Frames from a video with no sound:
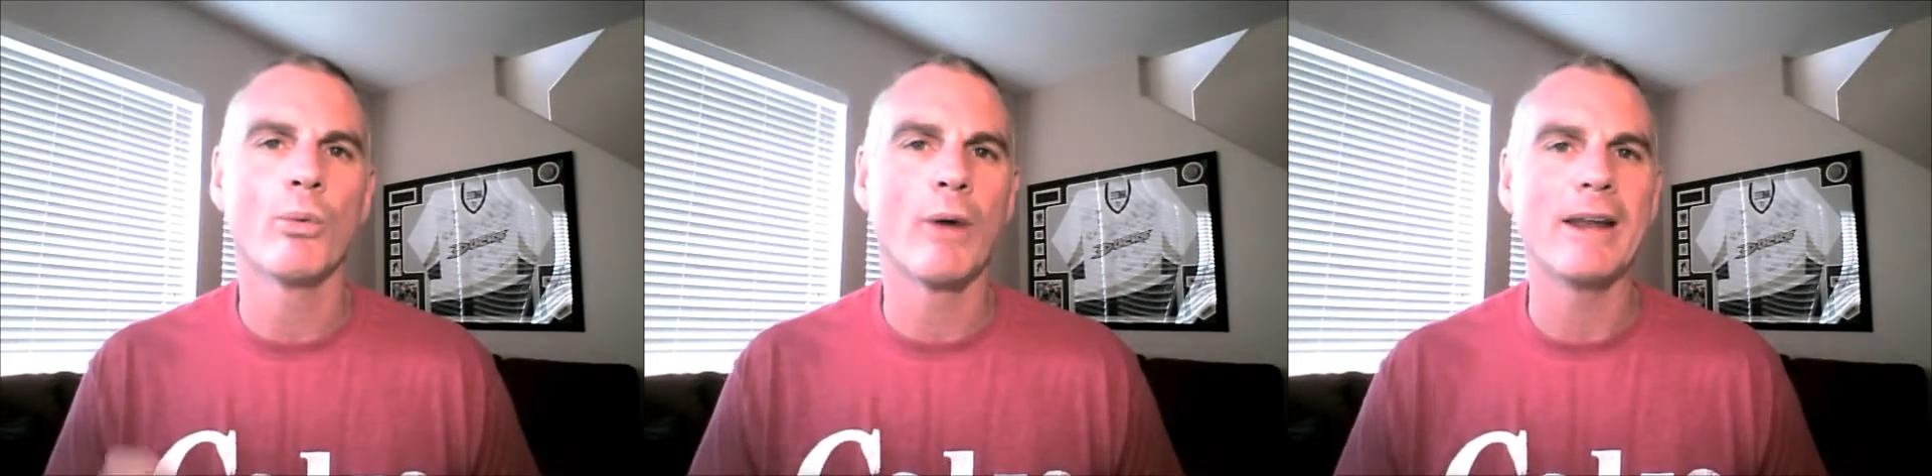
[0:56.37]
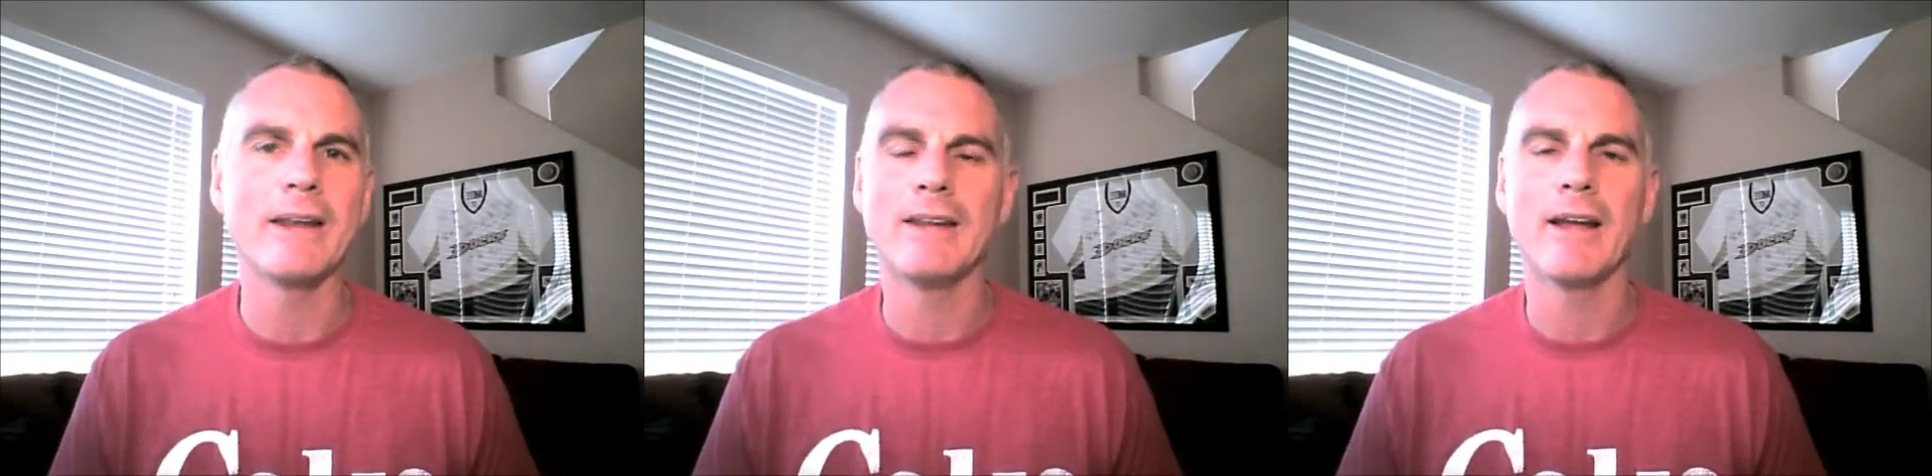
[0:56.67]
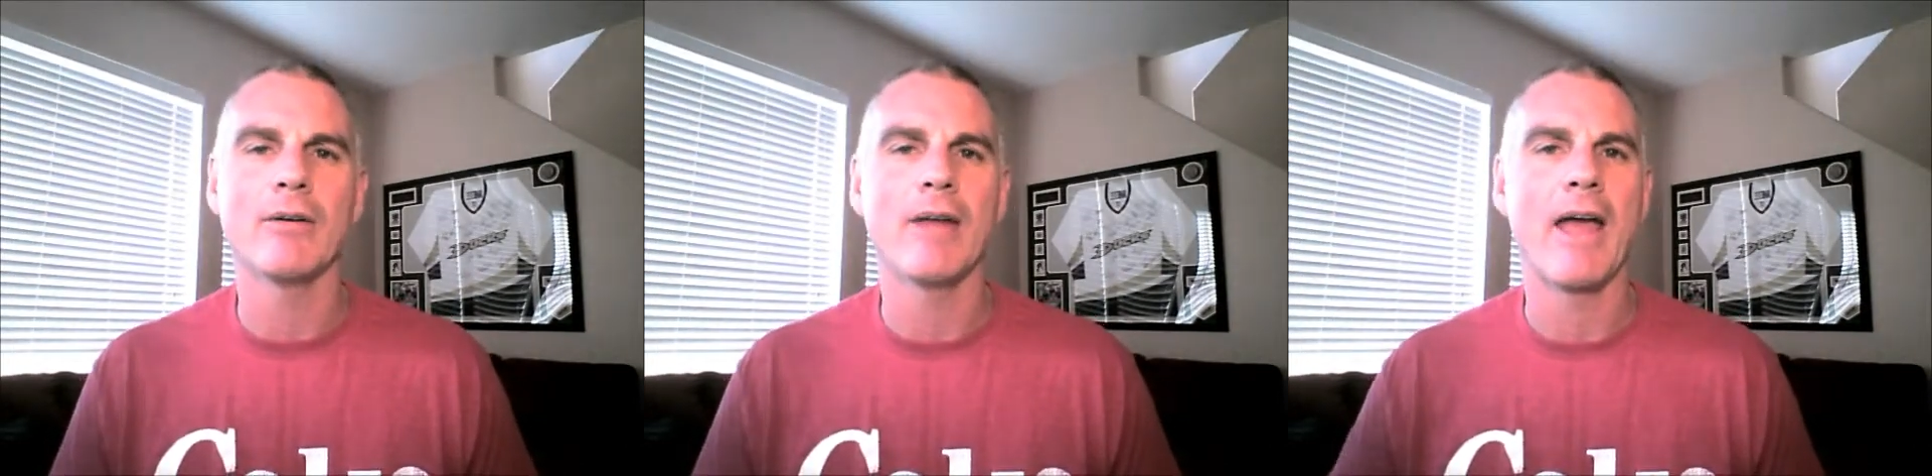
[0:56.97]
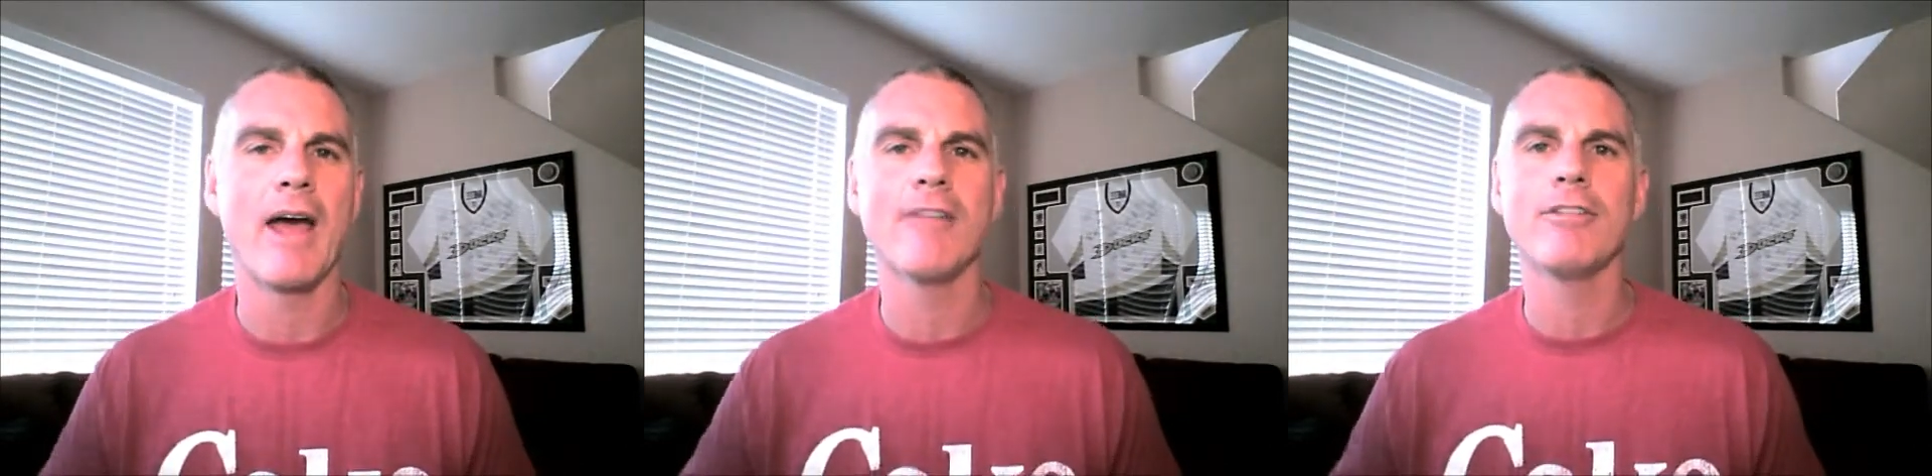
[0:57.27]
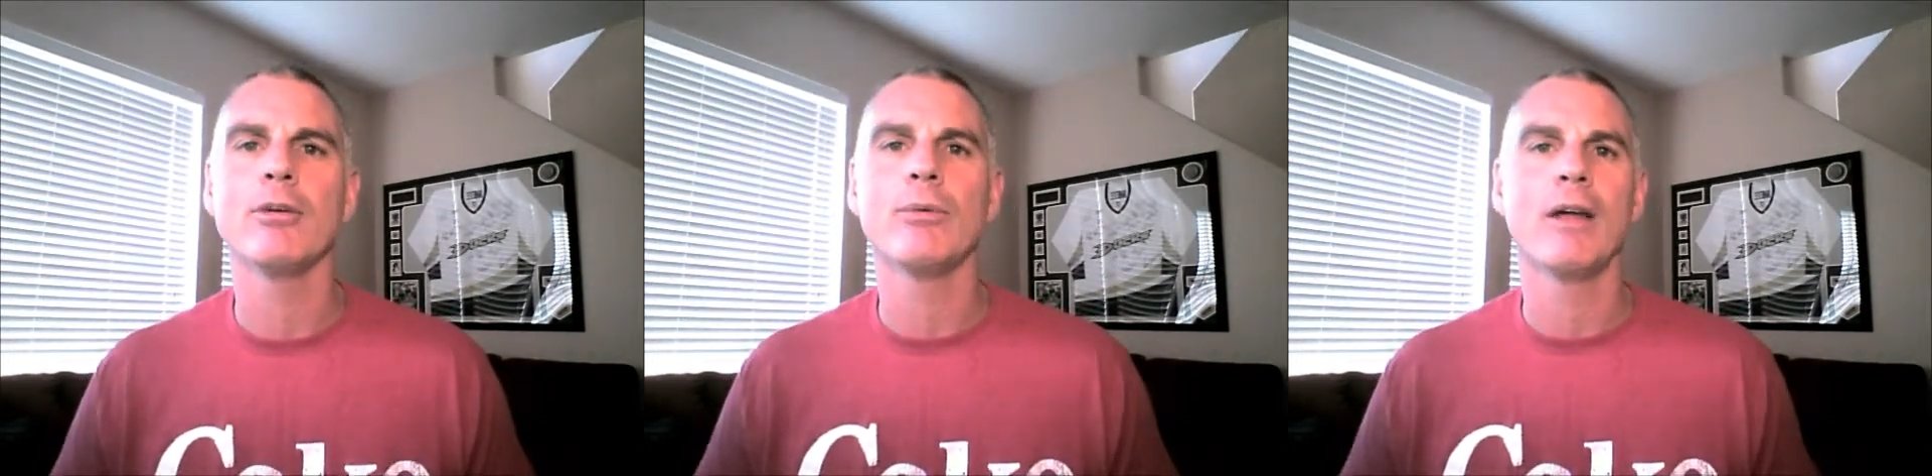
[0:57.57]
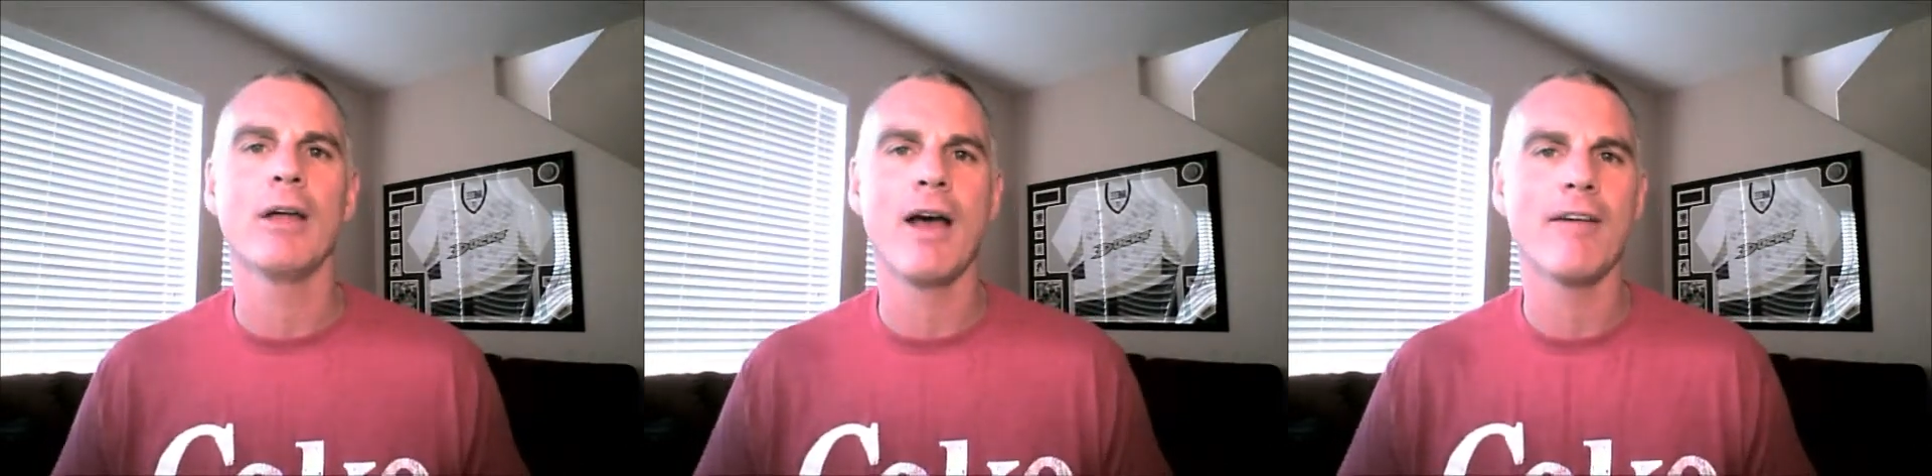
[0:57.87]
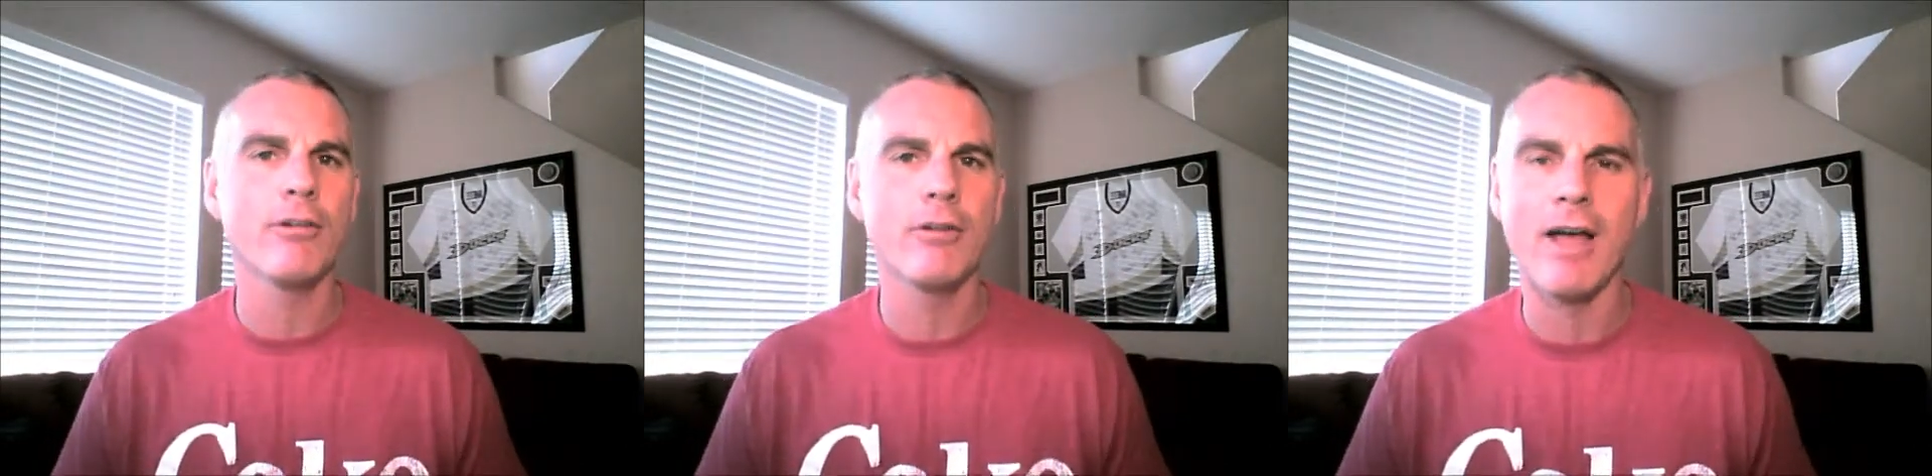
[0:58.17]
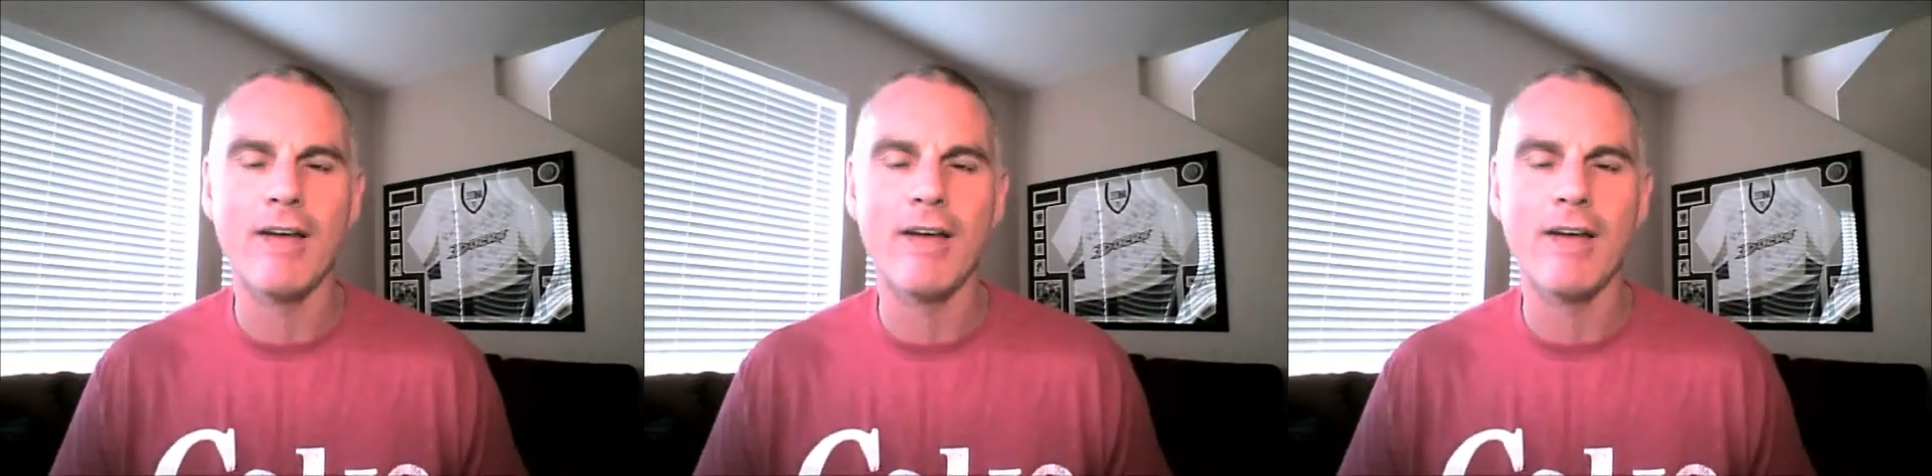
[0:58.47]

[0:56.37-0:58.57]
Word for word: write it down, have it have it